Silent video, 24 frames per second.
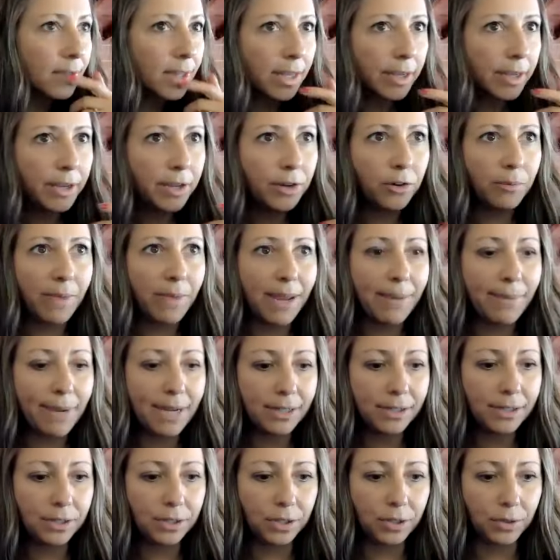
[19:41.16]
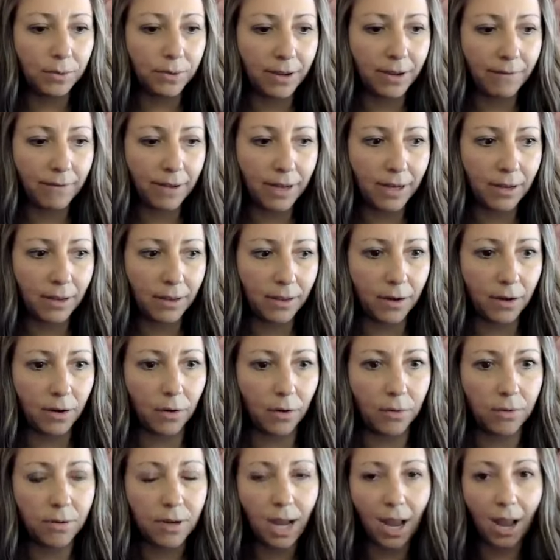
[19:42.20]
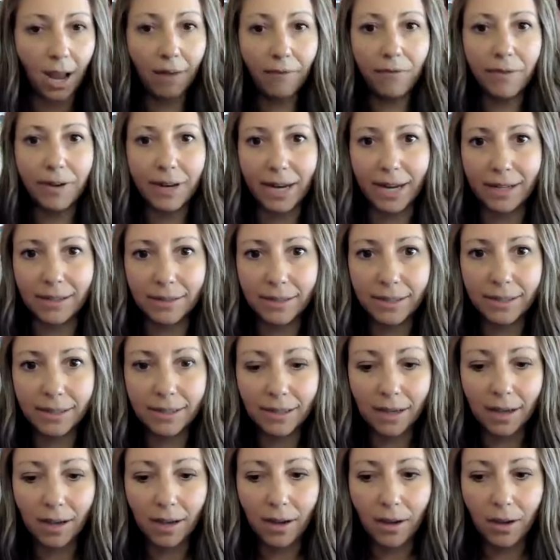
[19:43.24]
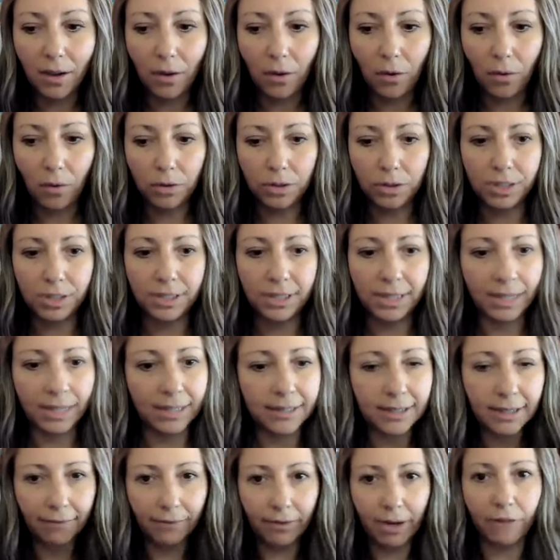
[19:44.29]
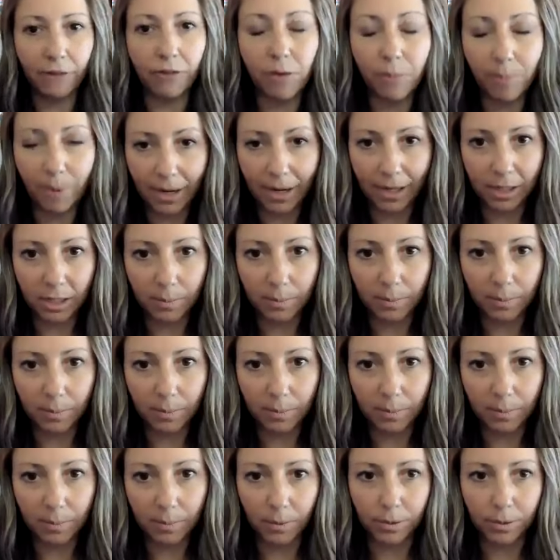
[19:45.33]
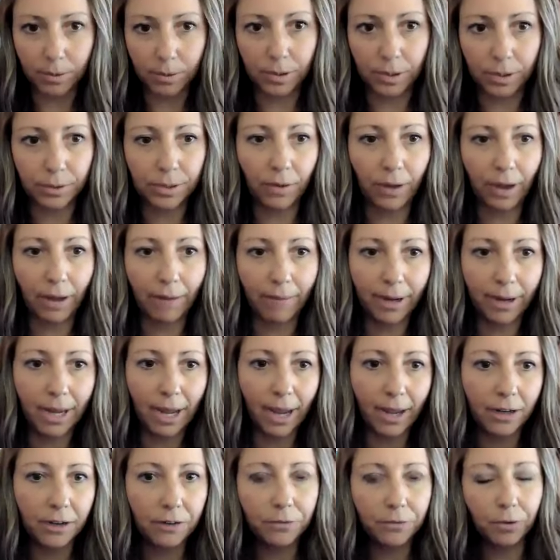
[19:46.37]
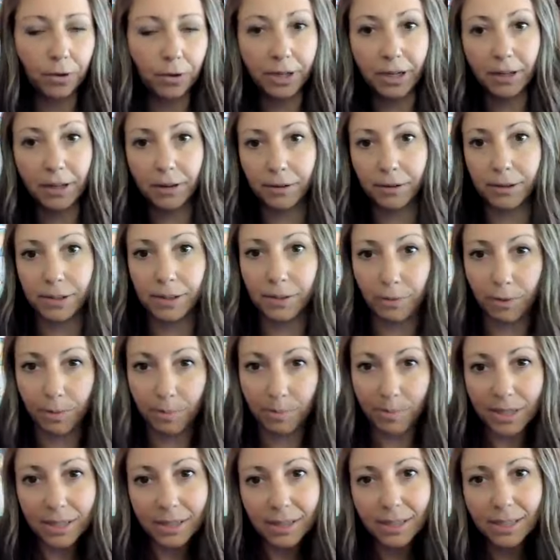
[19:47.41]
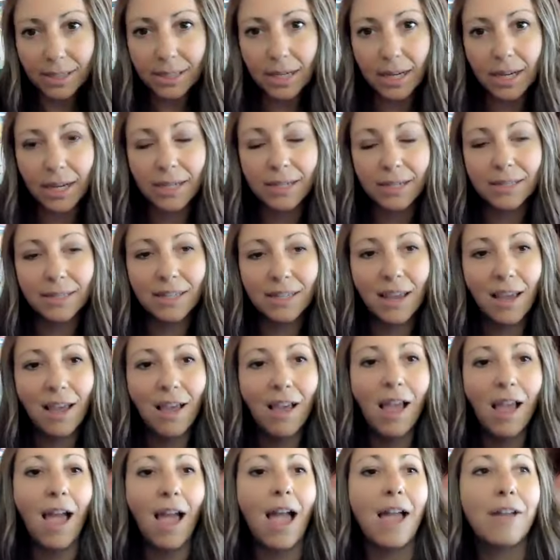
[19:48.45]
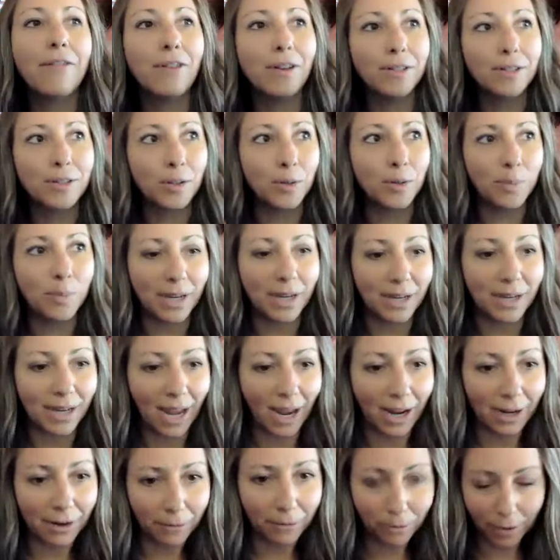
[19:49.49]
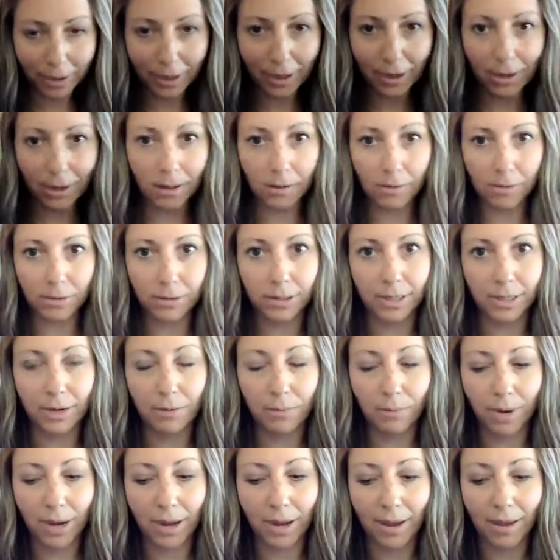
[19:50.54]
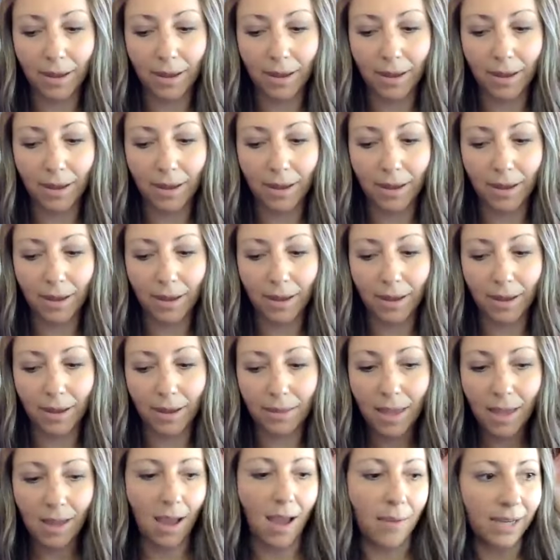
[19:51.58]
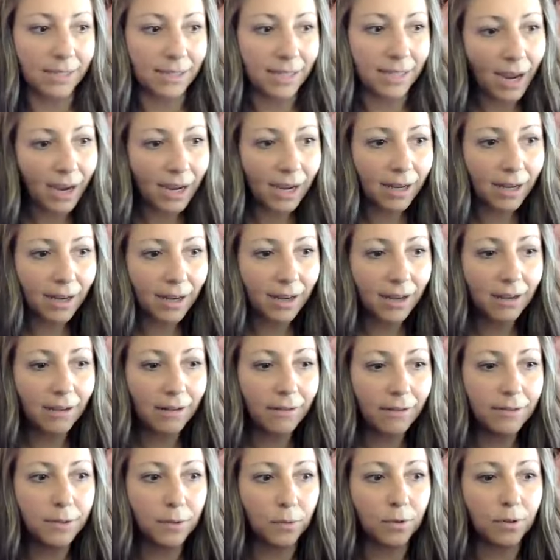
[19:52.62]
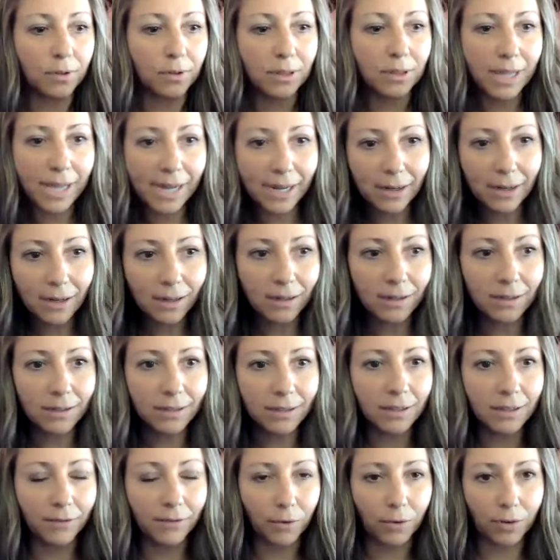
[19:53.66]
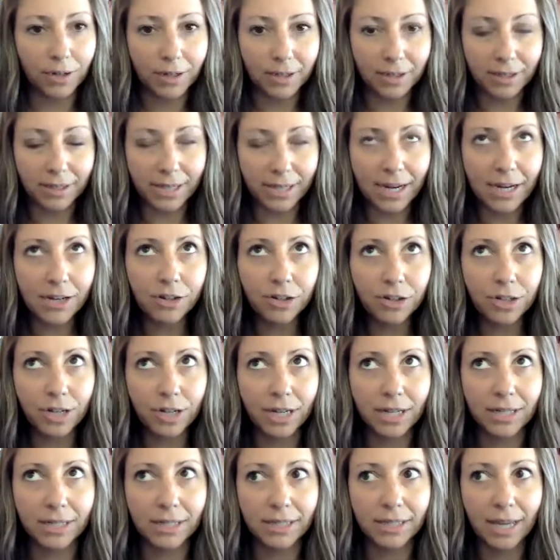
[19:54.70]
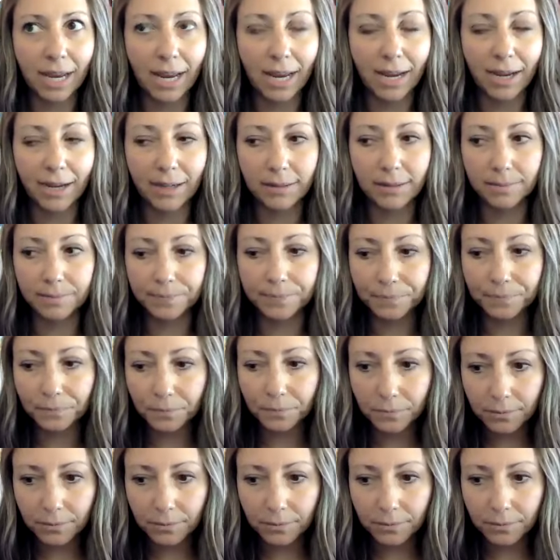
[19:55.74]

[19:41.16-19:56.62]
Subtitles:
maybe it's to even their own confidence or just things they've never been exposed to. So I've been kind of working closely with businesses. I've also been kind of working closely with executives or leaders of organizations. And